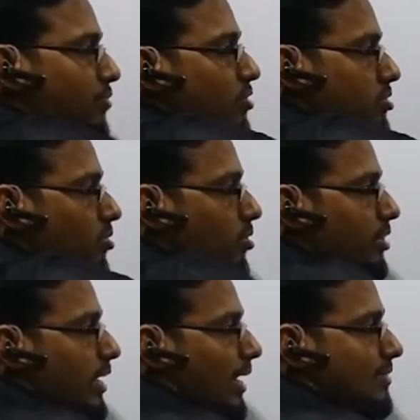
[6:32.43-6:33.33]
force or
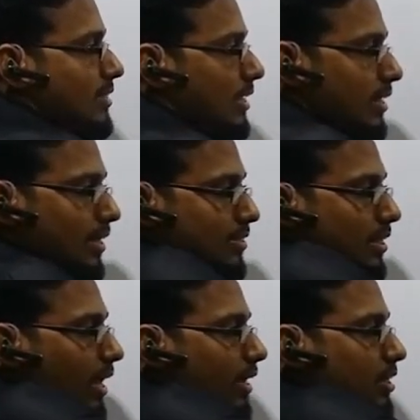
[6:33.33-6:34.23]
the
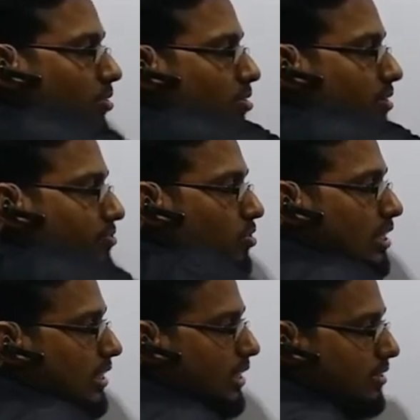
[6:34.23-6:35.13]
acceleration acting on the
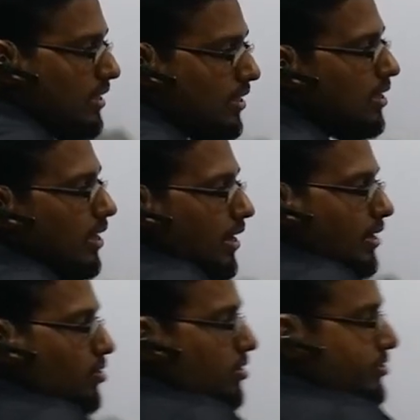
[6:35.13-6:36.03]
forward direction,
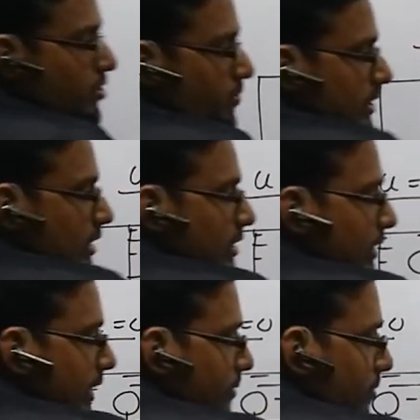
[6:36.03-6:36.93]
and also within
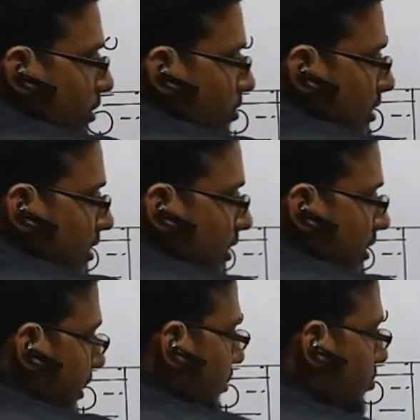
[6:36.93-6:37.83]
the time duration
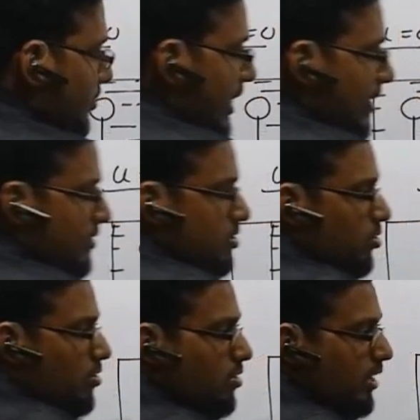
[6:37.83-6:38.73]
t2, there is
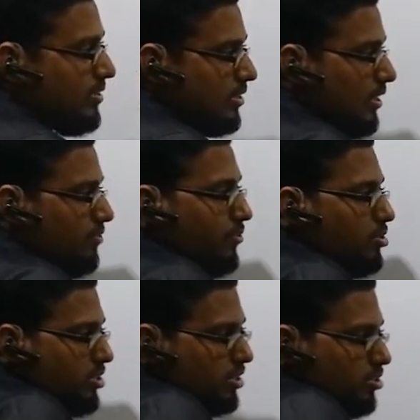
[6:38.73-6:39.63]
no external
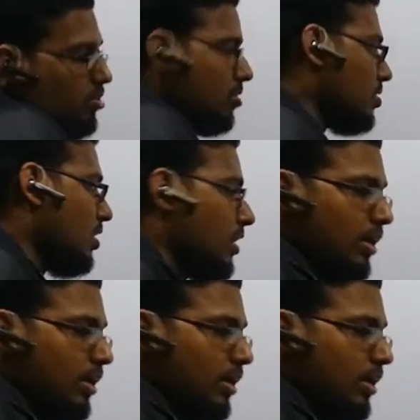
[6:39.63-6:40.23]
forces or